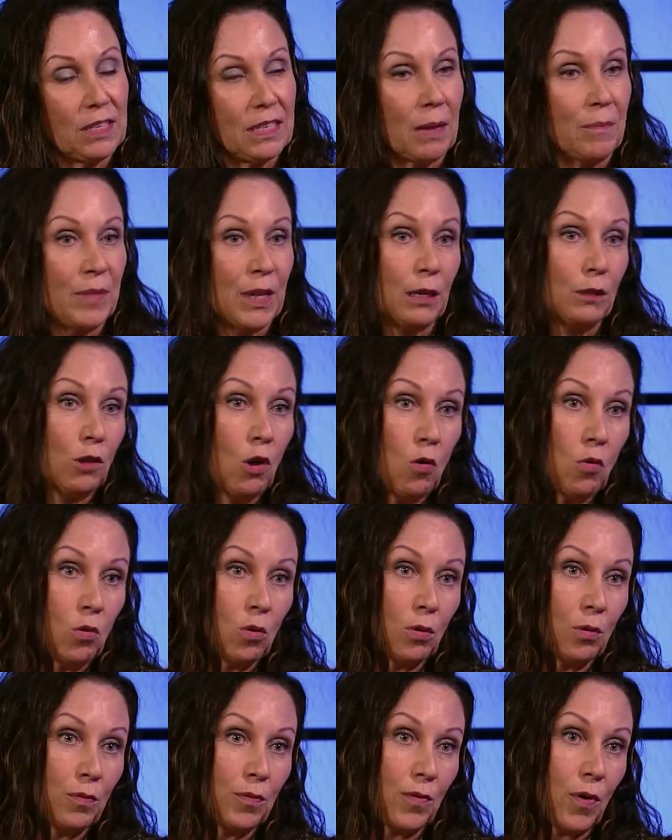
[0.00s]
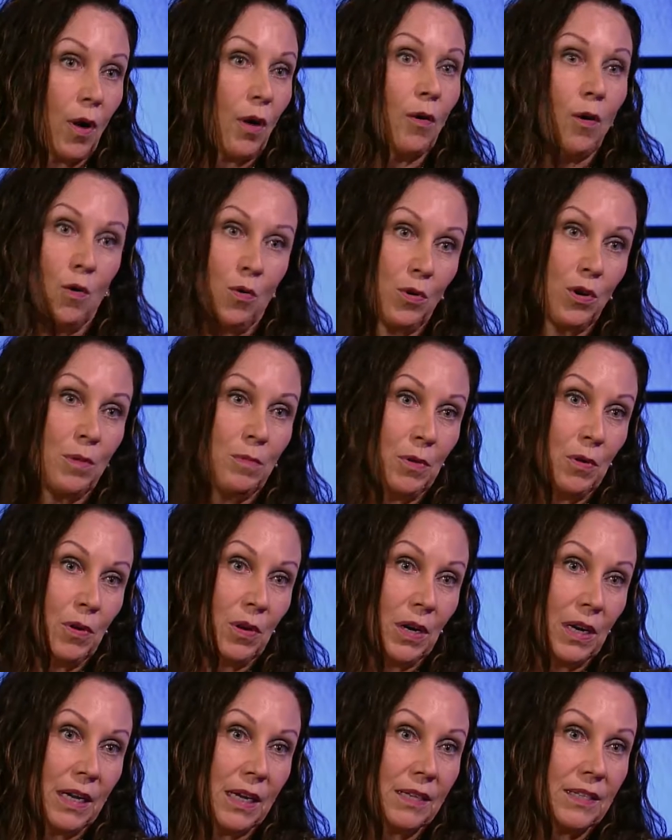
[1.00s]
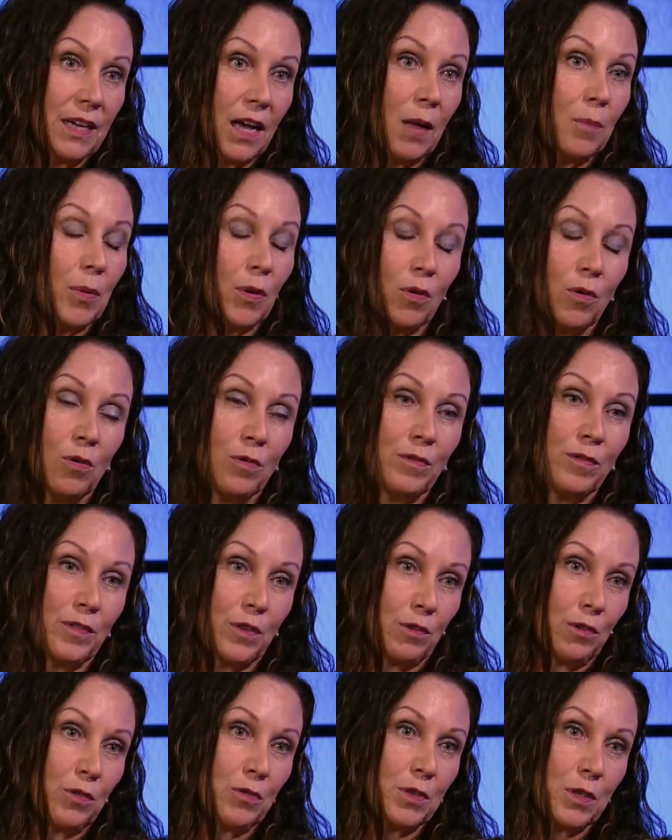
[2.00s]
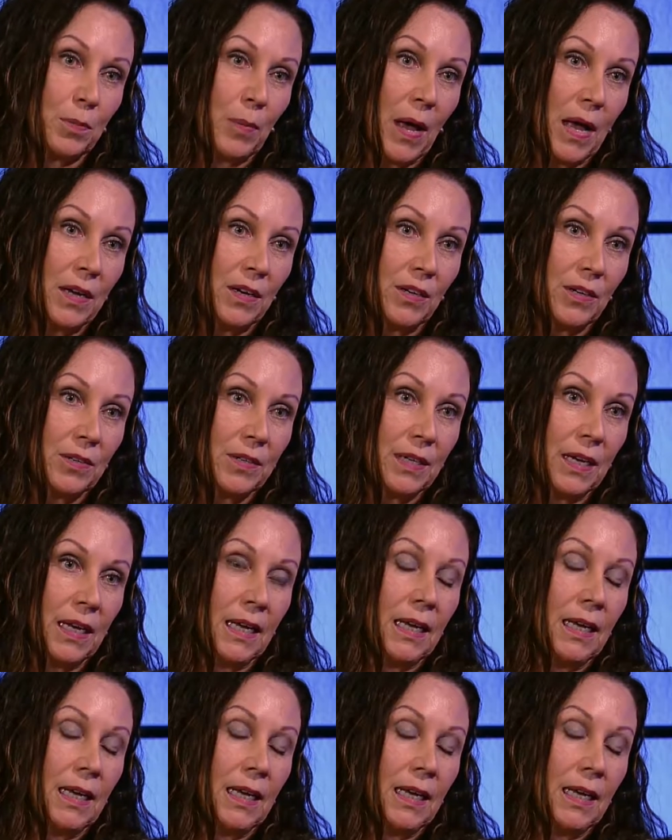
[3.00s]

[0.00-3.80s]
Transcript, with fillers: something local for our own community to help our own first responders.